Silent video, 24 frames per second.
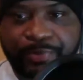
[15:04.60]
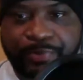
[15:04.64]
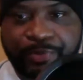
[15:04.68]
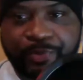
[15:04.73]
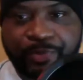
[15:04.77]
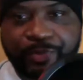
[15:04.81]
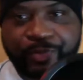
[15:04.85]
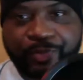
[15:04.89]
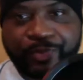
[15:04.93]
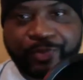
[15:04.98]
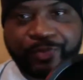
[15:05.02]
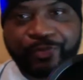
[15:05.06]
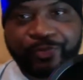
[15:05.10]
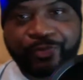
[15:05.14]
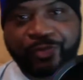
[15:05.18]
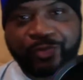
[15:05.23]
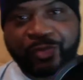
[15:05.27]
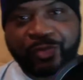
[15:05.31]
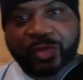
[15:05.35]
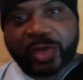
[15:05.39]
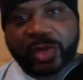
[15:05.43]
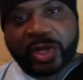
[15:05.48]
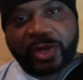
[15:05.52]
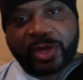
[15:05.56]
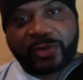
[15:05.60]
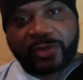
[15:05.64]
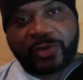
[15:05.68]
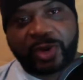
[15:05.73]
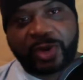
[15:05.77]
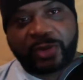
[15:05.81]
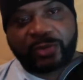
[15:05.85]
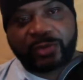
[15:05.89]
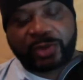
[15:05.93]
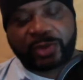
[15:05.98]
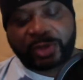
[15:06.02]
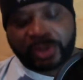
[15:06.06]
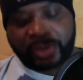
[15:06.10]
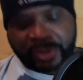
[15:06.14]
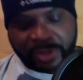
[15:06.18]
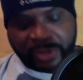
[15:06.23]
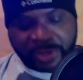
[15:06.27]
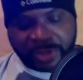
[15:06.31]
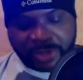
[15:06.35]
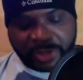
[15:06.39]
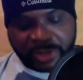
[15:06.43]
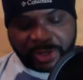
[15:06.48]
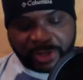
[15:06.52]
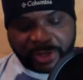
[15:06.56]
if I ever
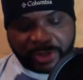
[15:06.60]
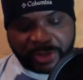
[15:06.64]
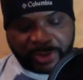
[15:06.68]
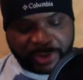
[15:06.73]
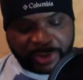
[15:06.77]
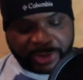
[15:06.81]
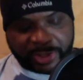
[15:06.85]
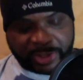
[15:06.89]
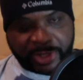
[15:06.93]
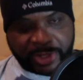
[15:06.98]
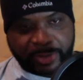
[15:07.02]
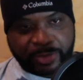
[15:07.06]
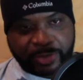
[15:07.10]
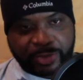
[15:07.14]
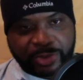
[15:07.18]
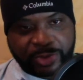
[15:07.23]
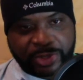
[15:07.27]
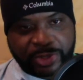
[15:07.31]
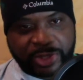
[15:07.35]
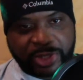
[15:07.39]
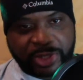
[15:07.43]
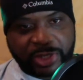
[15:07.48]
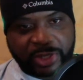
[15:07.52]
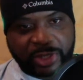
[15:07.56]
was able to see,